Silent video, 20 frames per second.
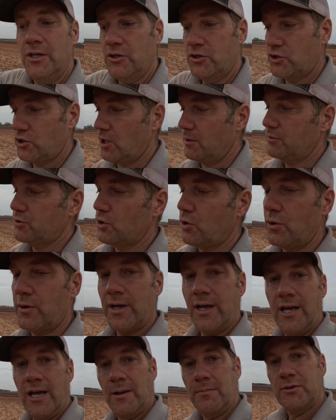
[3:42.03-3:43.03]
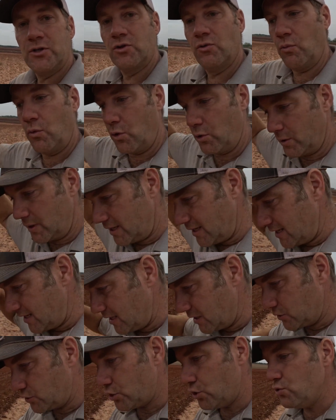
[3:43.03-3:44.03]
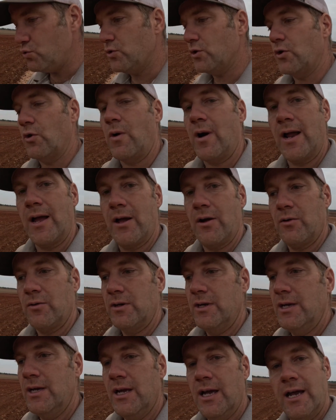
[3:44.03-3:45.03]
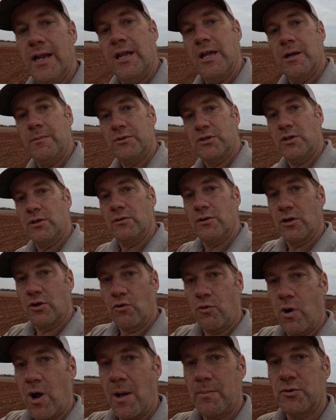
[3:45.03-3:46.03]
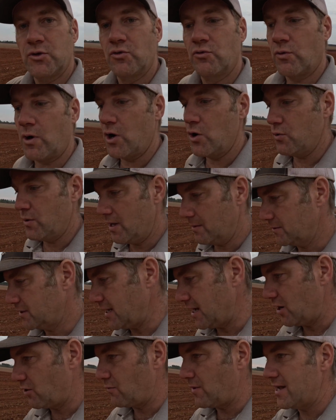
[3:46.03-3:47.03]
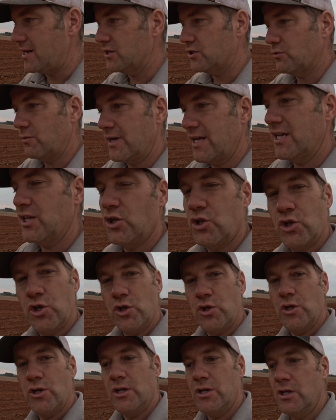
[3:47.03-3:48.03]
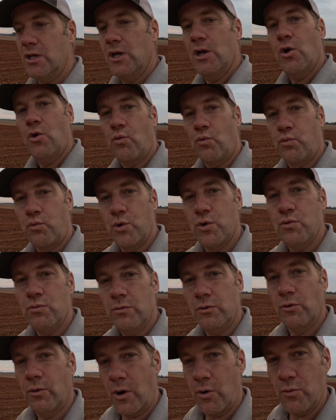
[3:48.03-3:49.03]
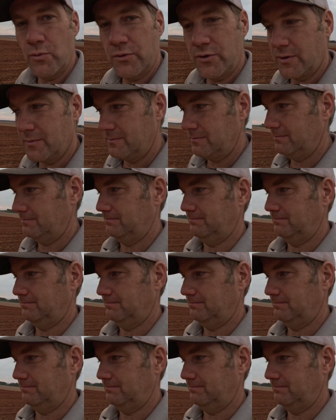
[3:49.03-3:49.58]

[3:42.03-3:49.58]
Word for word: Subsoiling it helps the water get into the ground and helps the crops grow, helps aerate it so we get good root growth.